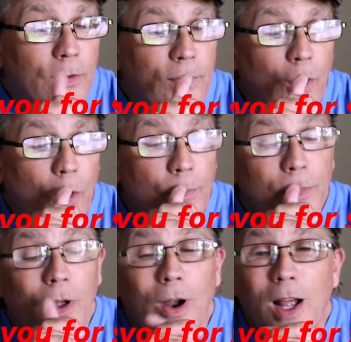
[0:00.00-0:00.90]
So,
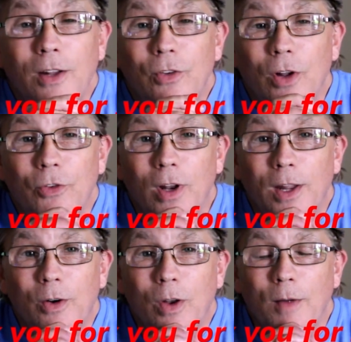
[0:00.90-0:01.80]
alright, talk to you
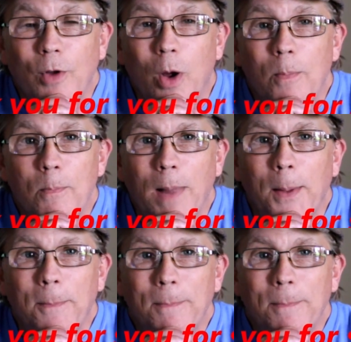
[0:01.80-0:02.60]
later. Love y'all. Bye.